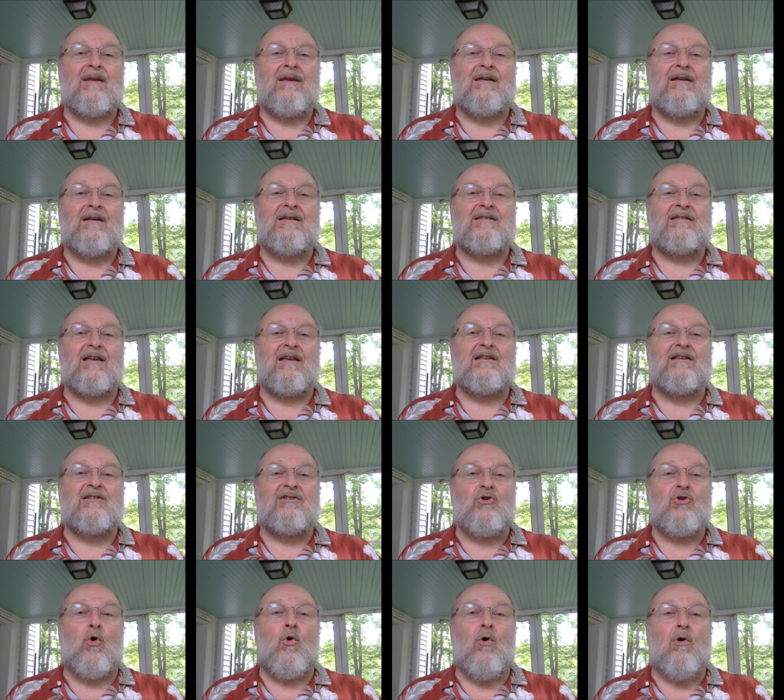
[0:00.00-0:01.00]
It is a
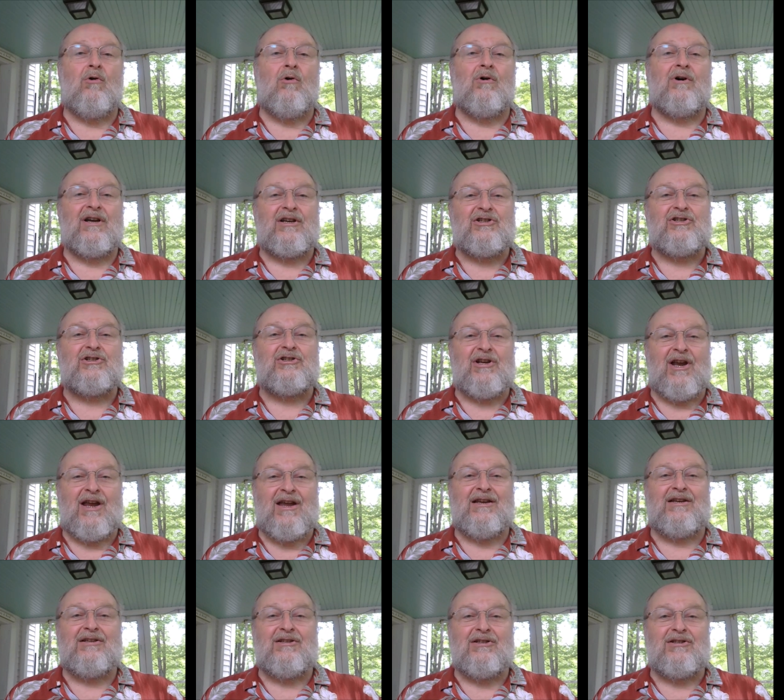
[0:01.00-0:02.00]
soul
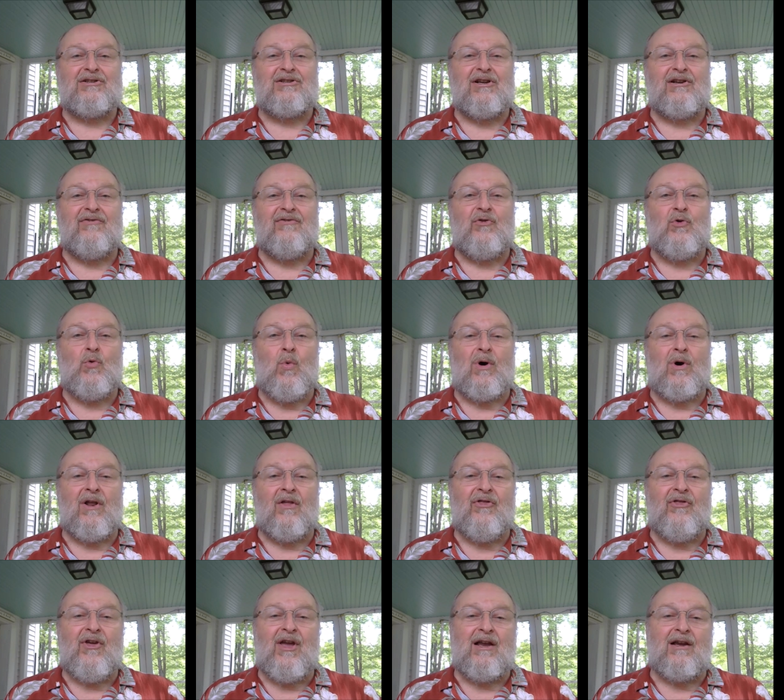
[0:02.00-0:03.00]
exchange, if you want
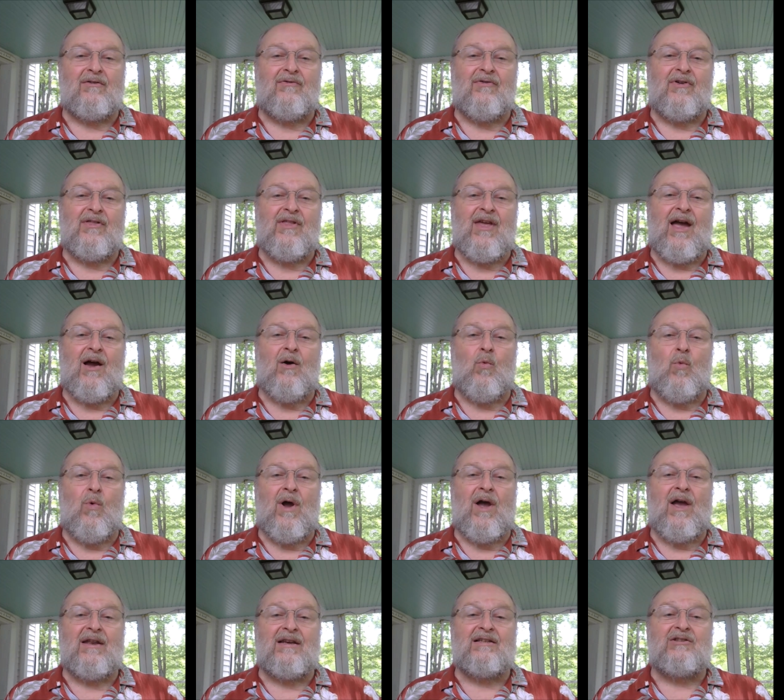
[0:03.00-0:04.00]
to think of it that way.